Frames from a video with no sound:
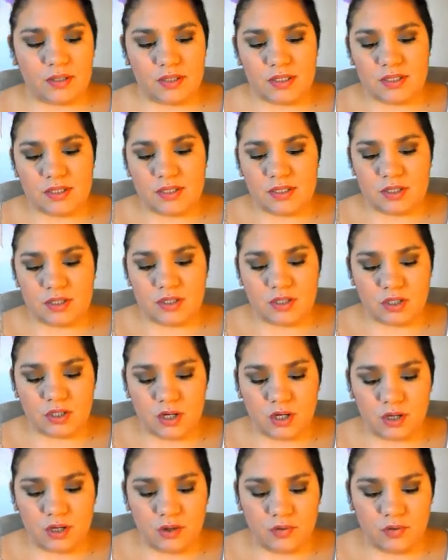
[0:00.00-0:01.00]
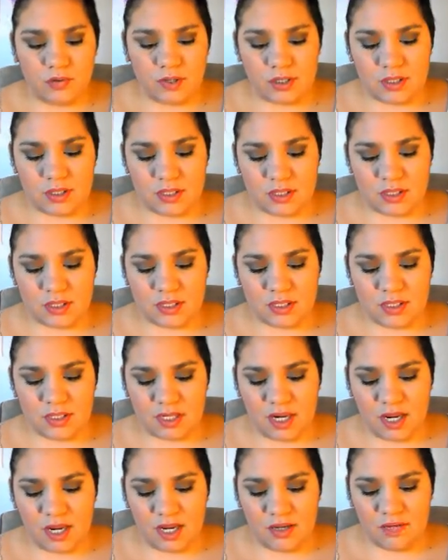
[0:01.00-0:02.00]
This is a darker one, and this is an
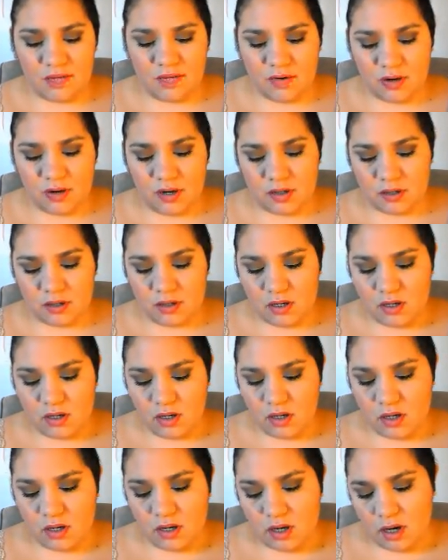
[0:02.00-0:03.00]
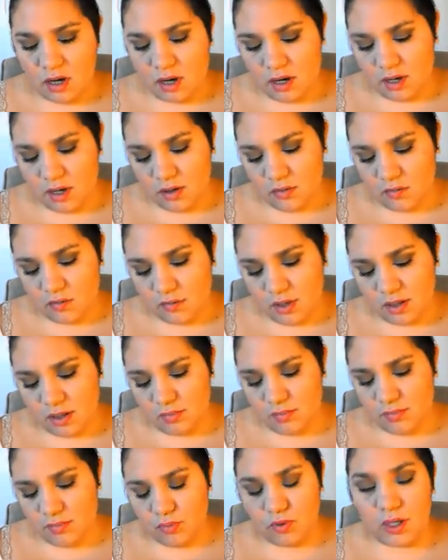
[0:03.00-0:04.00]
Avon red
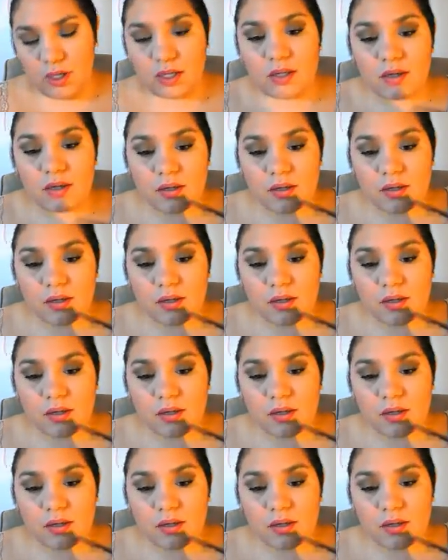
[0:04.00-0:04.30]
brick.